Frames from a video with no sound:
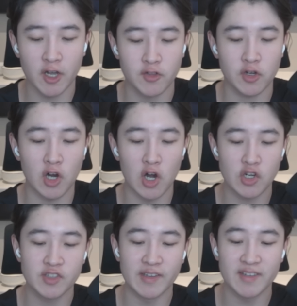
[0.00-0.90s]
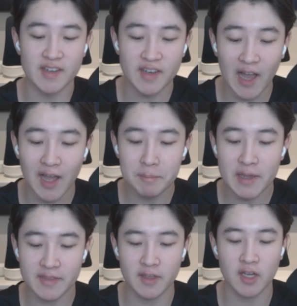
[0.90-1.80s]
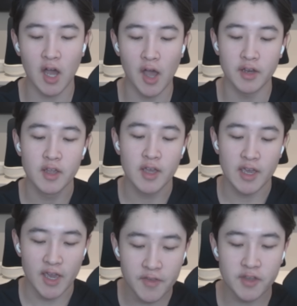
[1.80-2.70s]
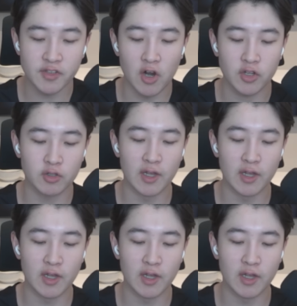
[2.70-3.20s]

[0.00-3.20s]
other cards that did not make the cut in this article.